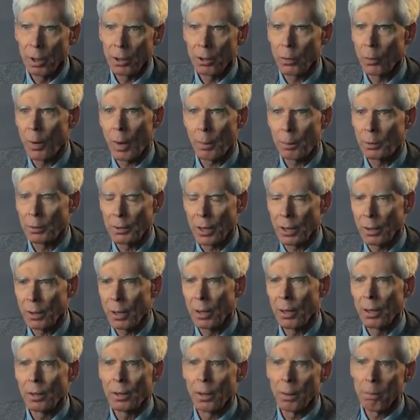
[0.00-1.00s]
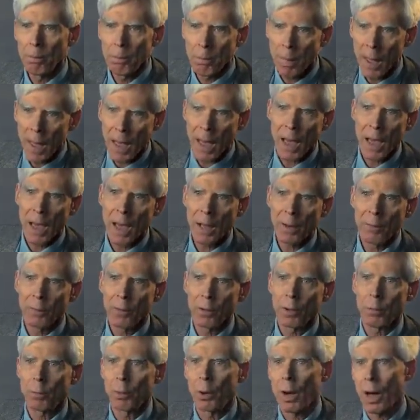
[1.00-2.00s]
to represent demand
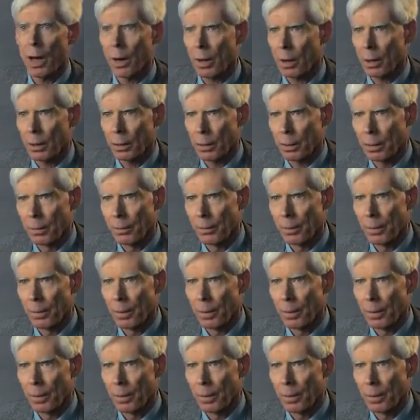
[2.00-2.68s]
for the product,